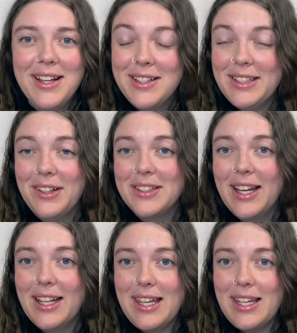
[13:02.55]
Sounds
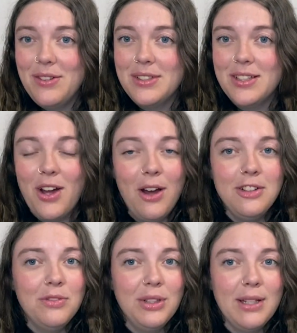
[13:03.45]
kind of cute,
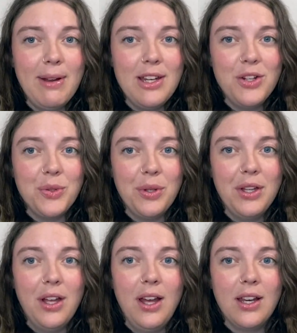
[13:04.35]
not really my
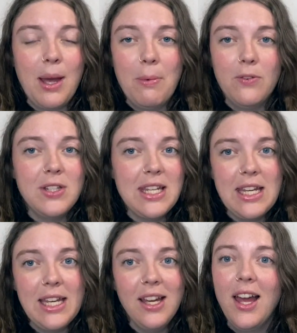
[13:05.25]
usual cup of
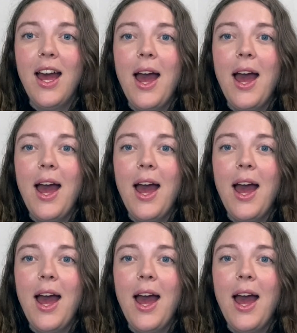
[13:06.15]
tea,